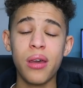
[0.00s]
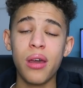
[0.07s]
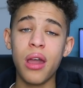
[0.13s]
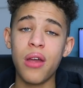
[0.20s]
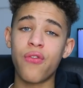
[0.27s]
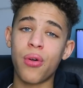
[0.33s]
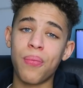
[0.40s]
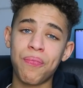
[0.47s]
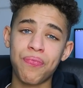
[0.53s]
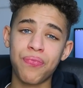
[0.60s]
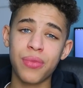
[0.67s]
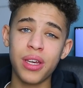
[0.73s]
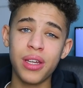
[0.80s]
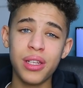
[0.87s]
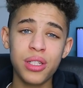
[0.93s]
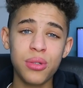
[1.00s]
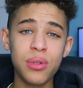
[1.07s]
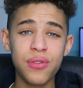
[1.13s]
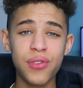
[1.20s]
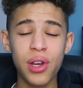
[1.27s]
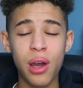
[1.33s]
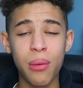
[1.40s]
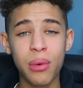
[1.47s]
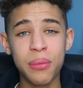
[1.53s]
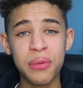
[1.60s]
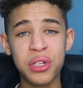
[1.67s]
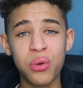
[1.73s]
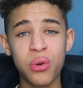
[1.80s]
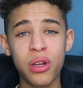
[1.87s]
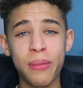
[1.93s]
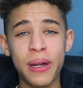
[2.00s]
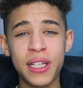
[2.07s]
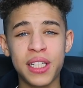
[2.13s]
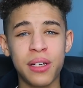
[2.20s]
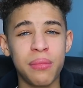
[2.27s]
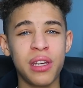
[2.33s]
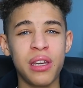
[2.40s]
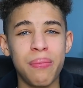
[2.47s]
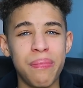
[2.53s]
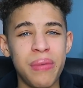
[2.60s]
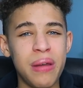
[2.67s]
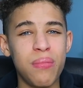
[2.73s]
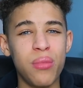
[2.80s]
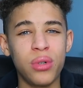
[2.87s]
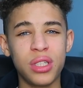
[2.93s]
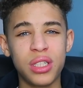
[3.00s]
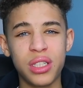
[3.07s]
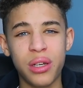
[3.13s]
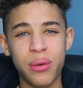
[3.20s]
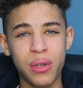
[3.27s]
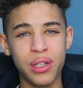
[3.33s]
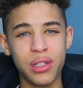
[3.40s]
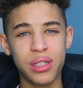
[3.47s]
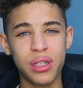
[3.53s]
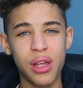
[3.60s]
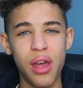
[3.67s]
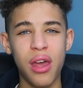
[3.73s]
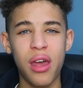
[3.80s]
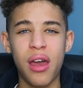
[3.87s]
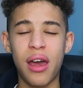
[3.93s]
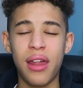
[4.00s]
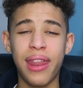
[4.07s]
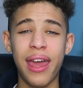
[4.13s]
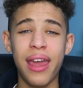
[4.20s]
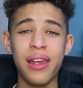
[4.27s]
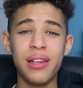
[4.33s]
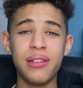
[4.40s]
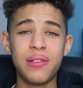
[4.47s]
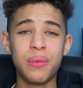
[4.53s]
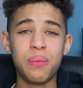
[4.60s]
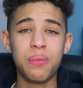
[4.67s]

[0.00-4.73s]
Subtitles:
Hey everyone, in this week's video I'm going to be talking about something a bit more serious, and that is